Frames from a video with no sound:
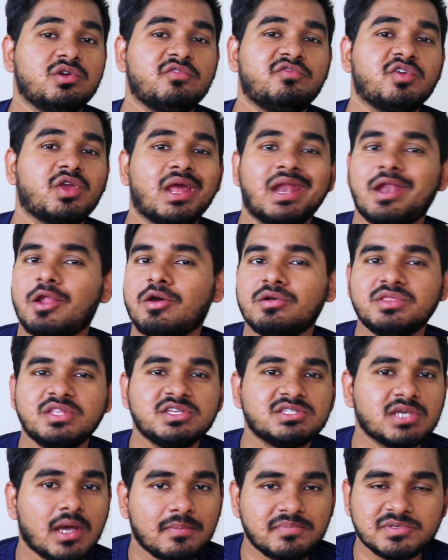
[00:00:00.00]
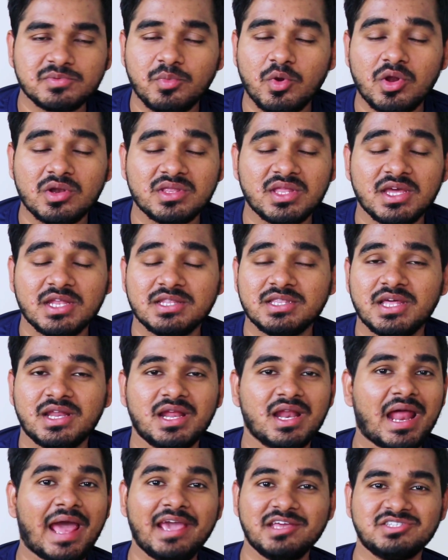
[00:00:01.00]
if you can learn this HubSpot then there
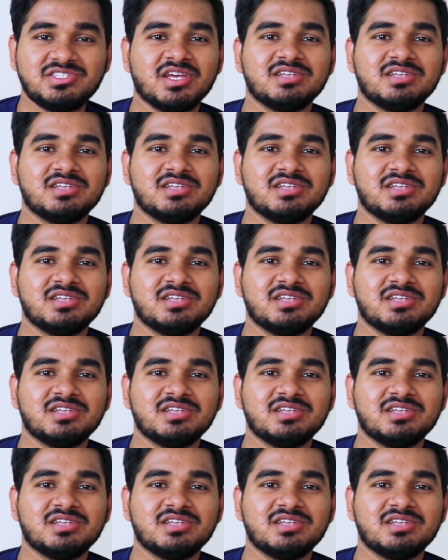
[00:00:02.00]
are high